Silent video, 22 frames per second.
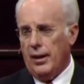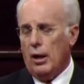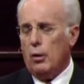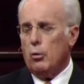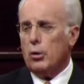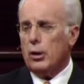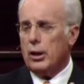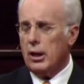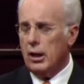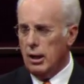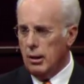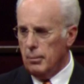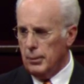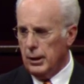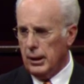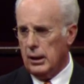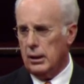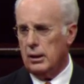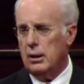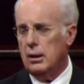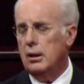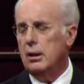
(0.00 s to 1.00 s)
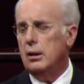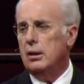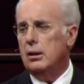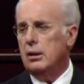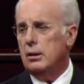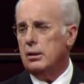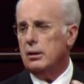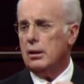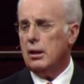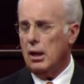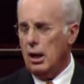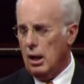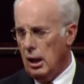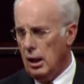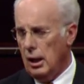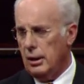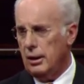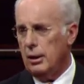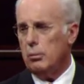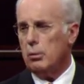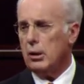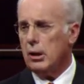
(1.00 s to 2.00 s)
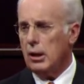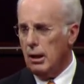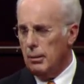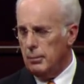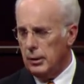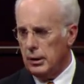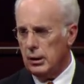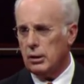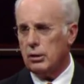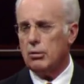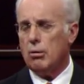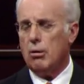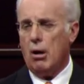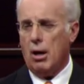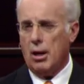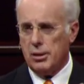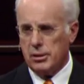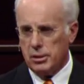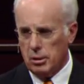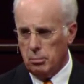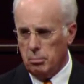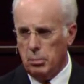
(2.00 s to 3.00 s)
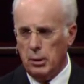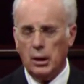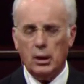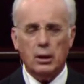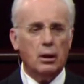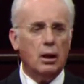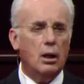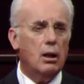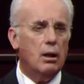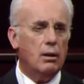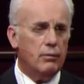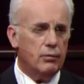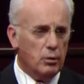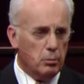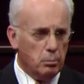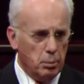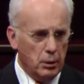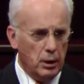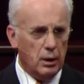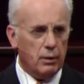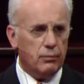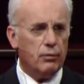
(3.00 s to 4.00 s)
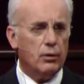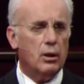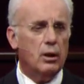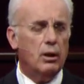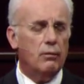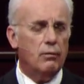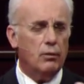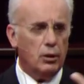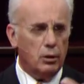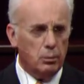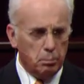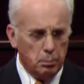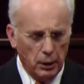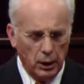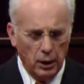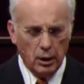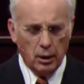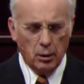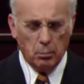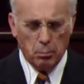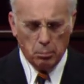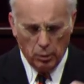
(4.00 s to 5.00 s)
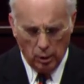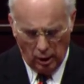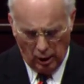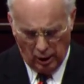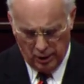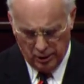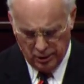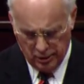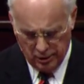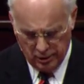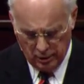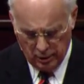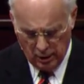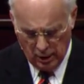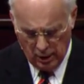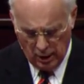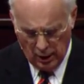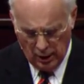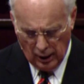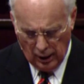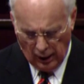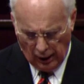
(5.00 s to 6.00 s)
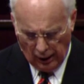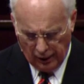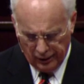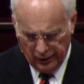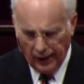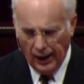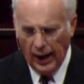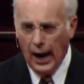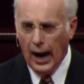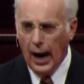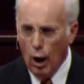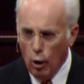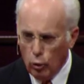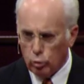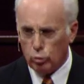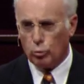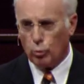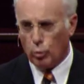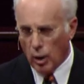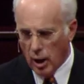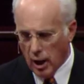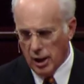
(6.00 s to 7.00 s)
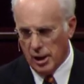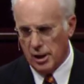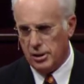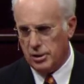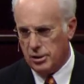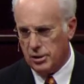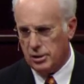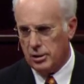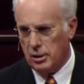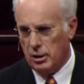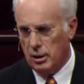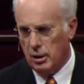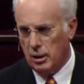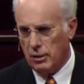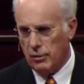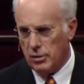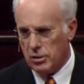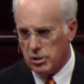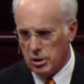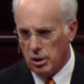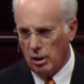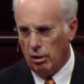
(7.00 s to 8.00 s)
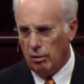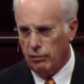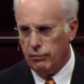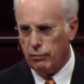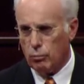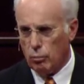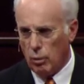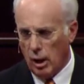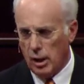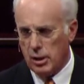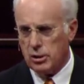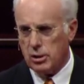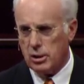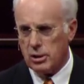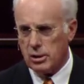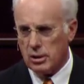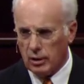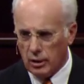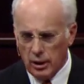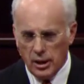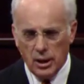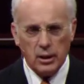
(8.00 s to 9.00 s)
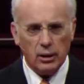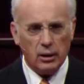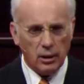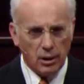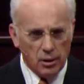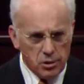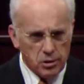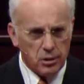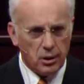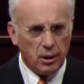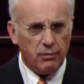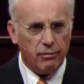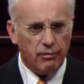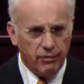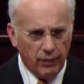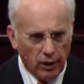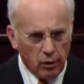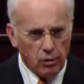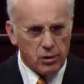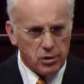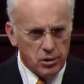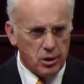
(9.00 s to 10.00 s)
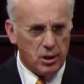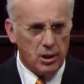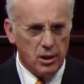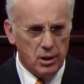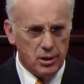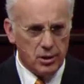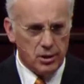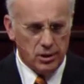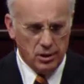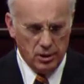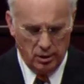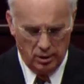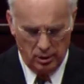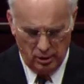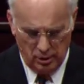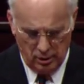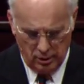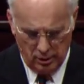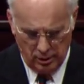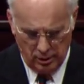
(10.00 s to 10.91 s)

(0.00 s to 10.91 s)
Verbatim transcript: They were coming to God. They were coming to Christ and being loved and being forgiven and being embraced. And it outraged the self righteous legalistic Pharisees